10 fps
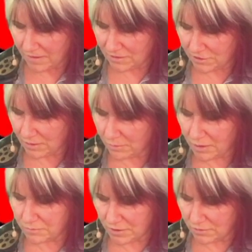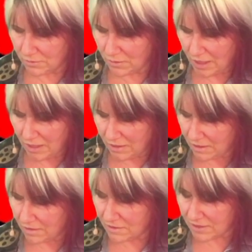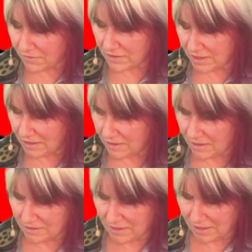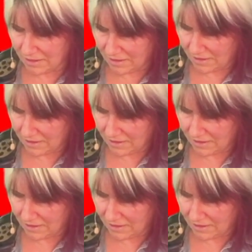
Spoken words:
then jump up to the 17th and 10th.